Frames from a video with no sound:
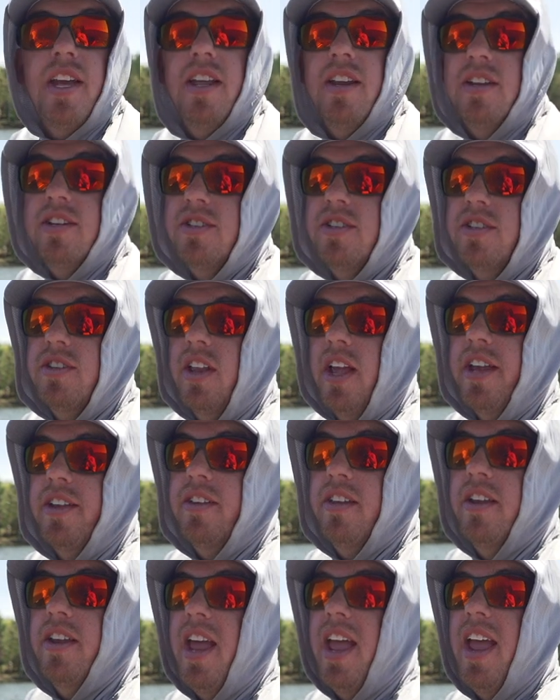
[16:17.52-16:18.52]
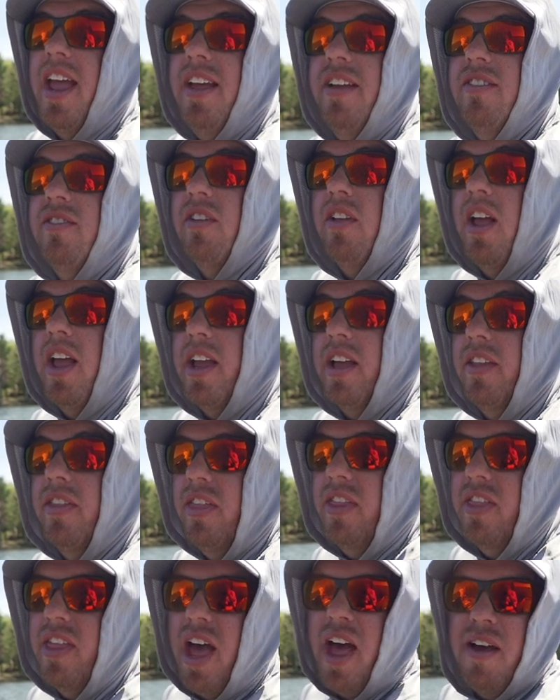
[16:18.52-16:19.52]
it is like, today is like
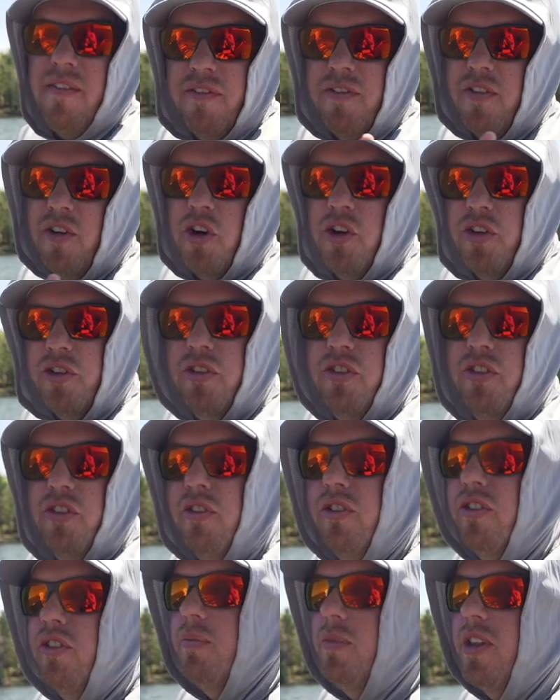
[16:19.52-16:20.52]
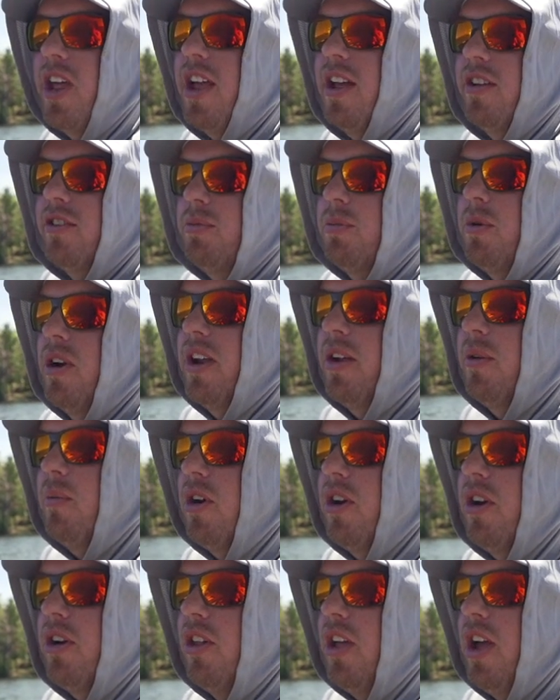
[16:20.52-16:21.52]
that first day of spring
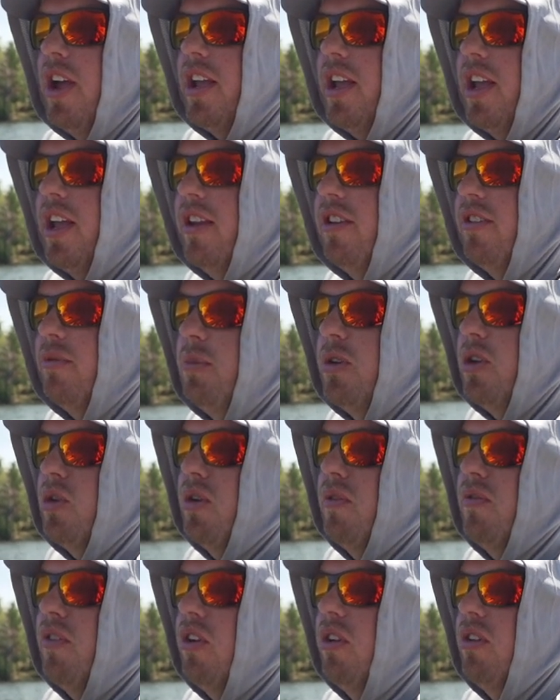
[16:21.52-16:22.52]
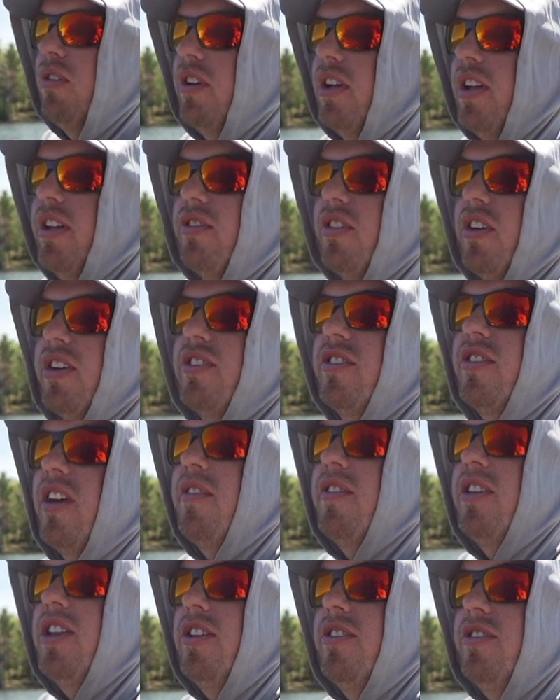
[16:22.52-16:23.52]
where you're like, it is beautiful. It's like
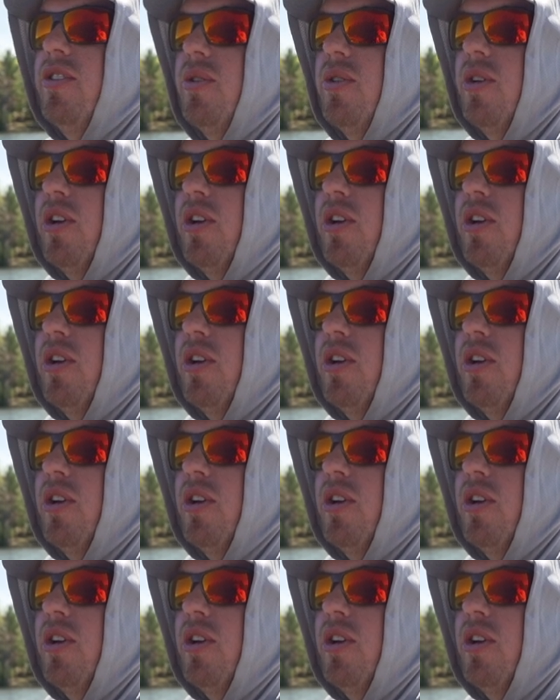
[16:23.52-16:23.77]
seventy-two